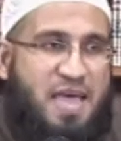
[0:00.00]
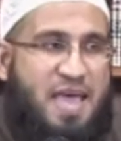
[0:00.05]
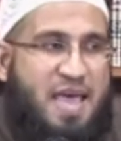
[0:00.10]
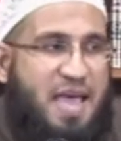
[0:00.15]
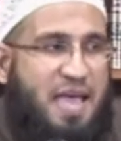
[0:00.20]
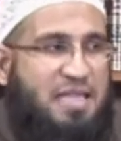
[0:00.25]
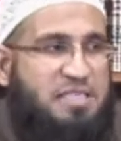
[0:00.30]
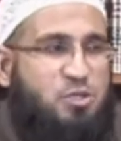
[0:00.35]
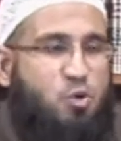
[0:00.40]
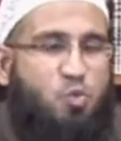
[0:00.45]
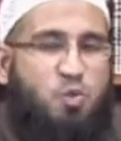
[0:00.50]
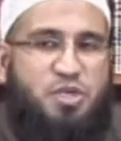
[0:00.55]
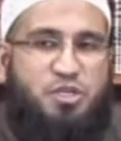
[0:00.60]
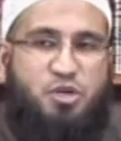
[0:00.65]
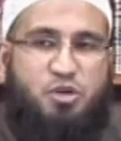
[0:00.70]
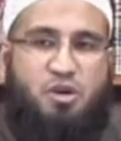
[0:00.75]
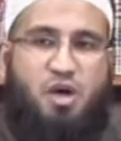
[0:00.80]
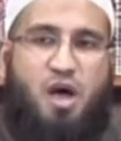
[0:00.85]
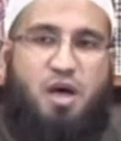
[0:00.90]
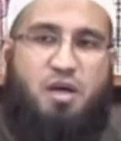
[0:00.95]
And so we should
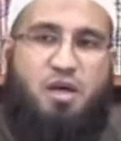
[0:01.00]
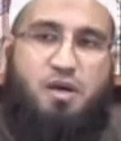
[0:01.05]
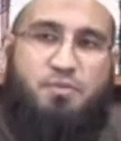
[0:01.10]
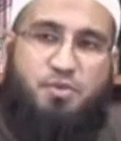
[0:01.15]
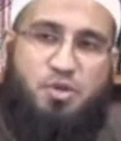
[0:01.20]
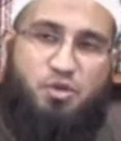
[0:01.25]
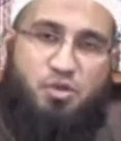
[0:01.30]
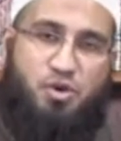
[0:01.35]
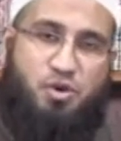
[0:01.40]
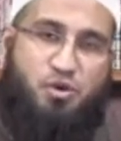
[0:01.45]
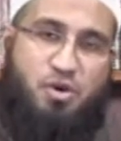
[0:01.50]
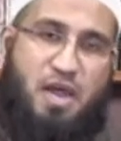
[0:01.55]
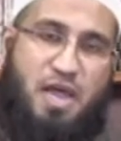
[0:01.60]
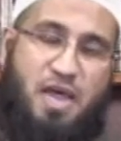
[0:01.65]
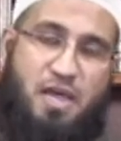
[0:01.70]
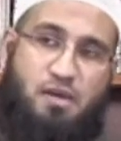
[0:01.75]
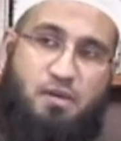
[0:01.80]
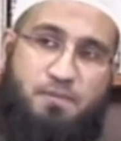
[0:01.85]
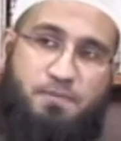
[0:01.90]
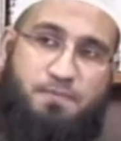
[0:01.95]
not come to the
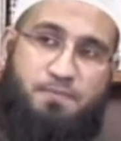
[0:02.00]
Qur'an